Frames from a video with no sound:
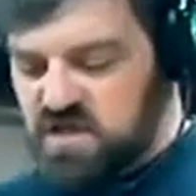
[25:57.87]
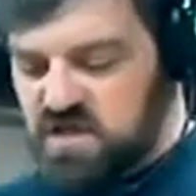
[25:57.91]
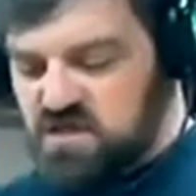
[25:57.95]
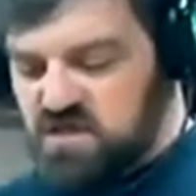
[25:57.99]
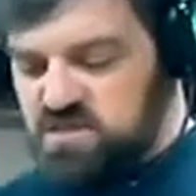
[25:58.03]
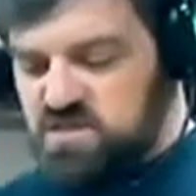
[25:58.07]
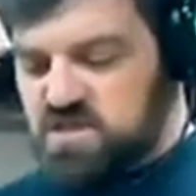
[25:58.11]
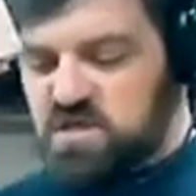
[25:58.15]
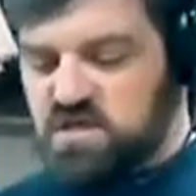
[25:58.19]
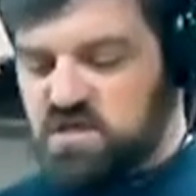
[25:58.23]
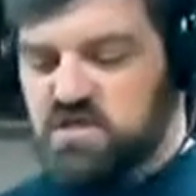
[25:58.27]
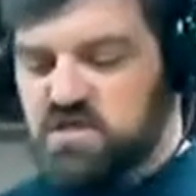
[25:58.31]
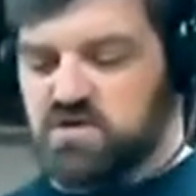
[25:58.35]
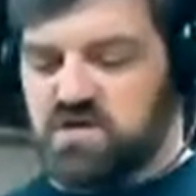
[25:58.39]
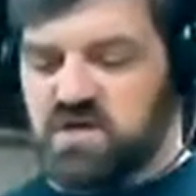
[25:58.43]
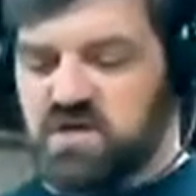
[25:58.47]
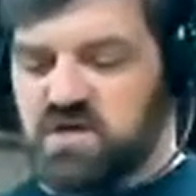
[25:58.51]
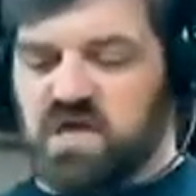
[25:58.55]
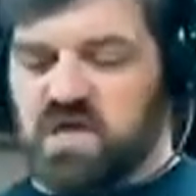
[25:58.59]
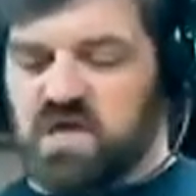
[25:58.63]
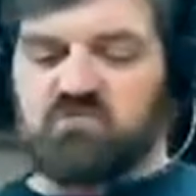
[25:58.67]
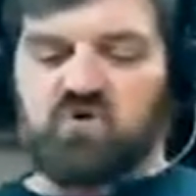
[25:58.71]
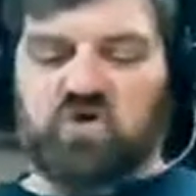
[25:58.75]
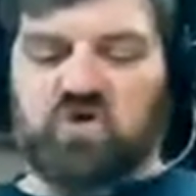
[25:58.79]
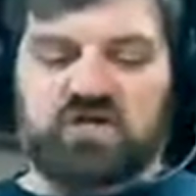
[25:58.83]
So a
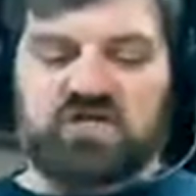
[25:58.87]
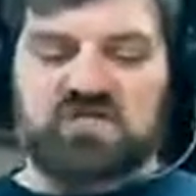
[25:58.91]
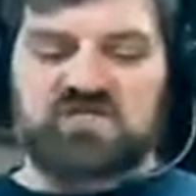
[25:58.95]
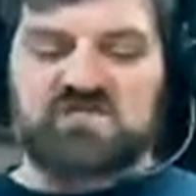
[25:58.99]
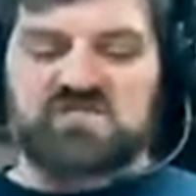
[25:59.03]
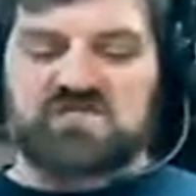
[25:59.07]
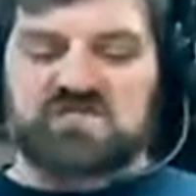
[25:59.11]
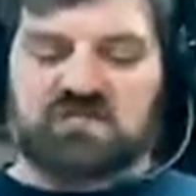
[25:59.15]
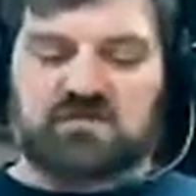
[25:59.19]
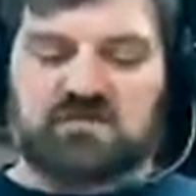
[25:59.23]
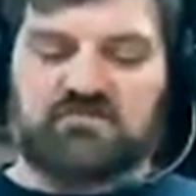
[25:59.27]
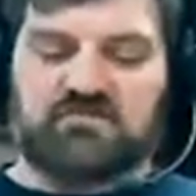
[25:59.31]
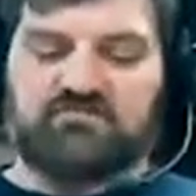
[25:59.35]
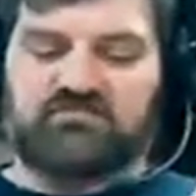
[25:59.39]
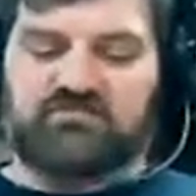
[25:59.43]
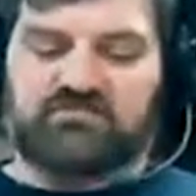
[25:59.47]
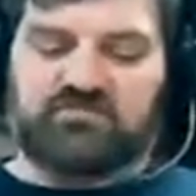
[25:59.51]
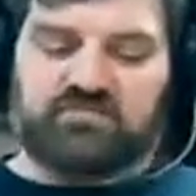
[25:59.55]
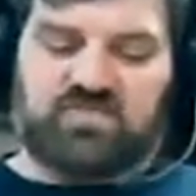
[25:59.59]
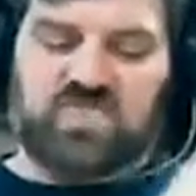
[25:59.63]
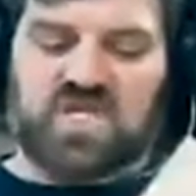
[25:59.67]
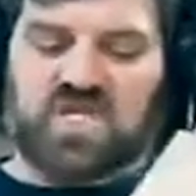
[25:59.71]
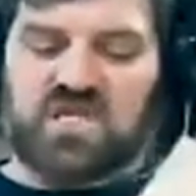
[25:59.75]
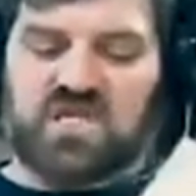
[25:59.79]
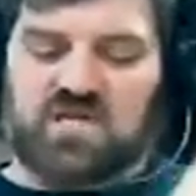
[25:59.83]
mortise
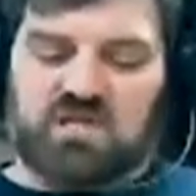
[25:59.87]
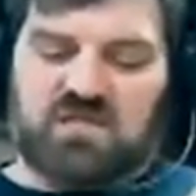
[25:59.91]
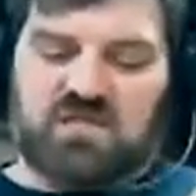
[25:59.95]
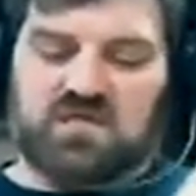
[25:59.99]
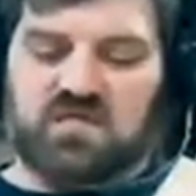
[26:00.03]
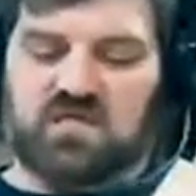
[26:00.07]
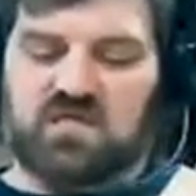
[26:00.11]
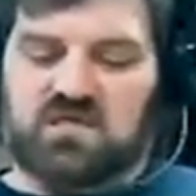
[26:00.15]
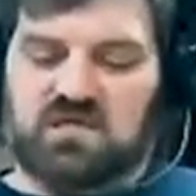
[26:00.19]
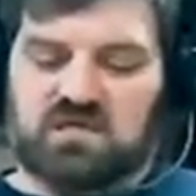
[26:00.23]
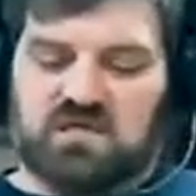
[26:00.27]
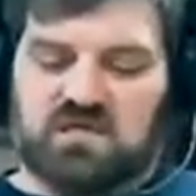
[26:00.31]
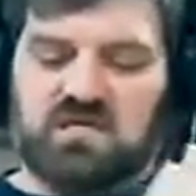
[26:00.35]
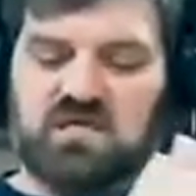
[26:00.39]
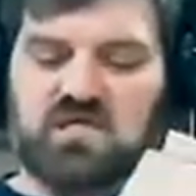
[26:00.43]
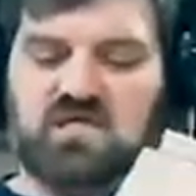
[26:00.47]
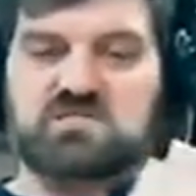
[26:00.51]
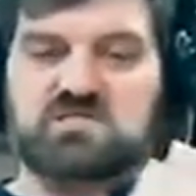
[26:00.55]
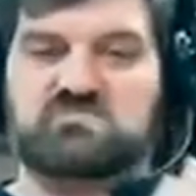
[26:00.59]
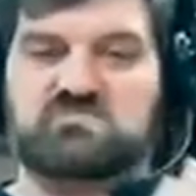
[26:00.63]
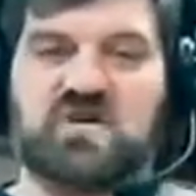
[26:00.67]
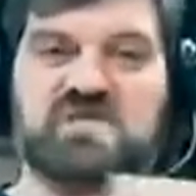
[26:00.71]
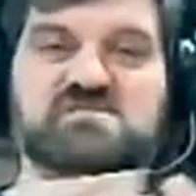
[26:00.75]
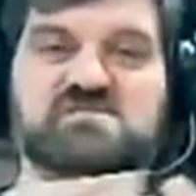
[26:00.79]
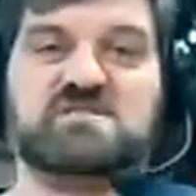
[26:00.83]
is
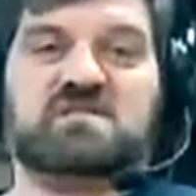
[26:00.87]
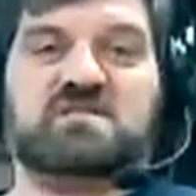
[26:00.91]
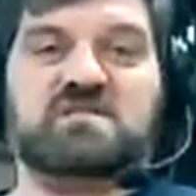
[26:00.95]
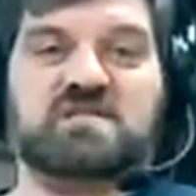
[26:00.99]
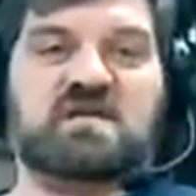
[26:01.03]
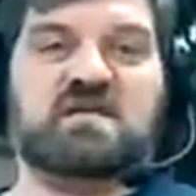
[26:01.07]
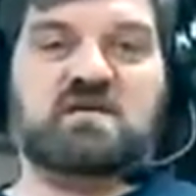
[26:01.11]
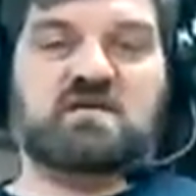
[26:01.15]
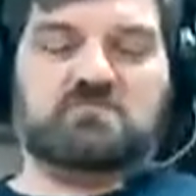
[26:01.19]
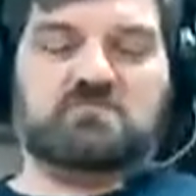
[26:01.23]
basically